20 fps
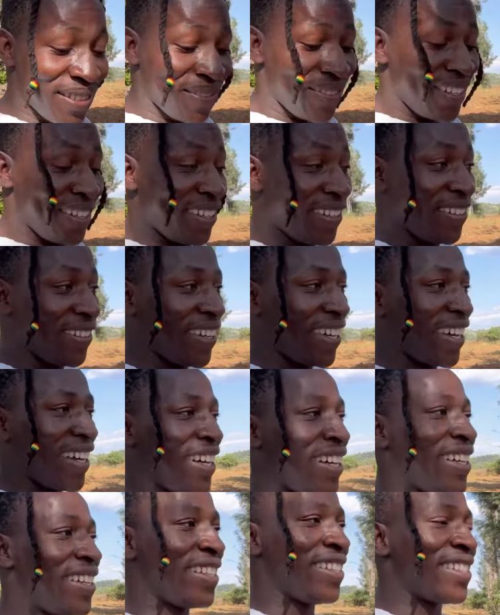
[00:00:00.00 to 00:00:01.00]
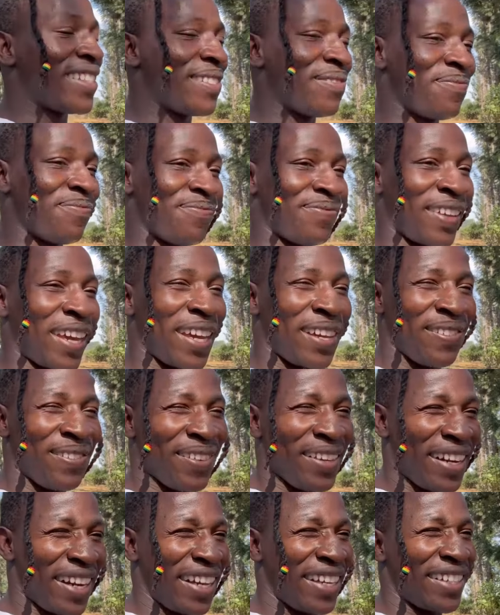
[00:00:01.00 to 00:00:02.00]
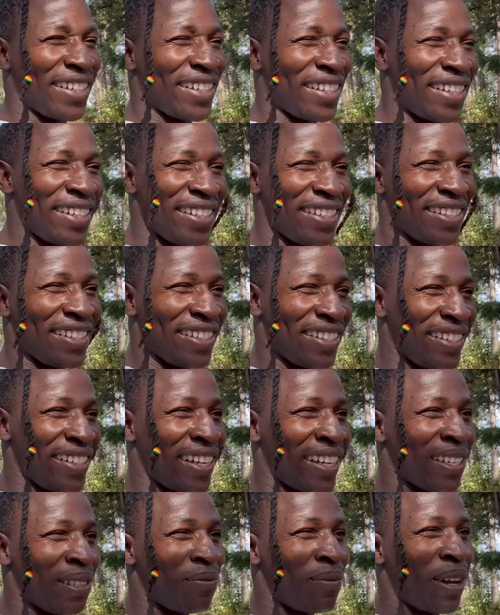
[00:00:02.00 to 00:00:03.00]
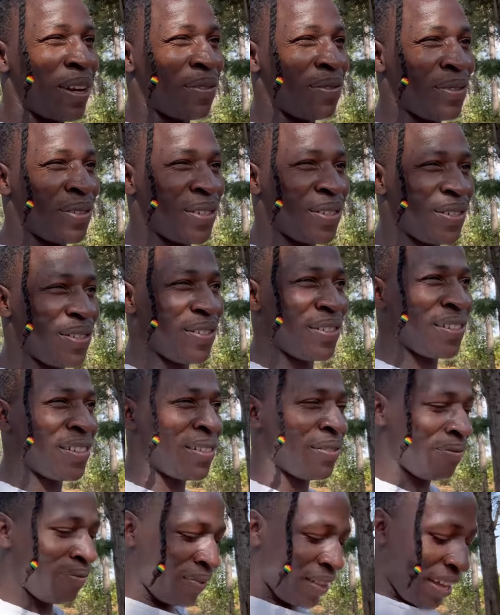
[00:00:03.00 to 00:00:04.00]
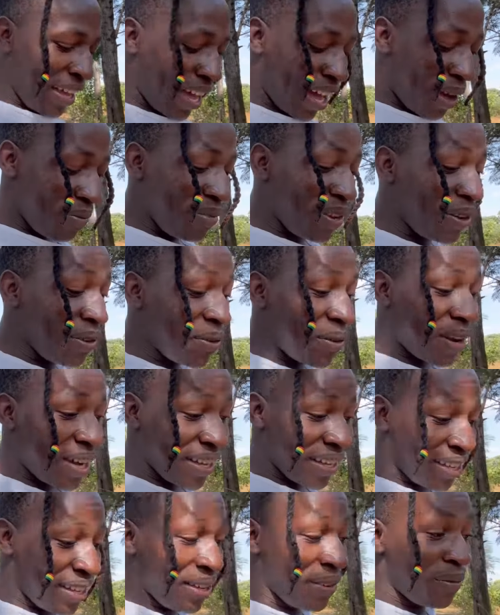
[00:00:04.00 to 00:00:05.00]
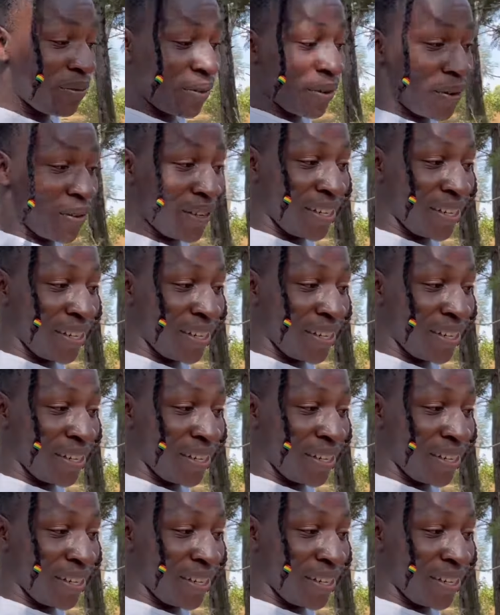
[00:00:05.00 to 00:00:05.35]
video, guys. I feel like shedding tears, but for sure, I've been working for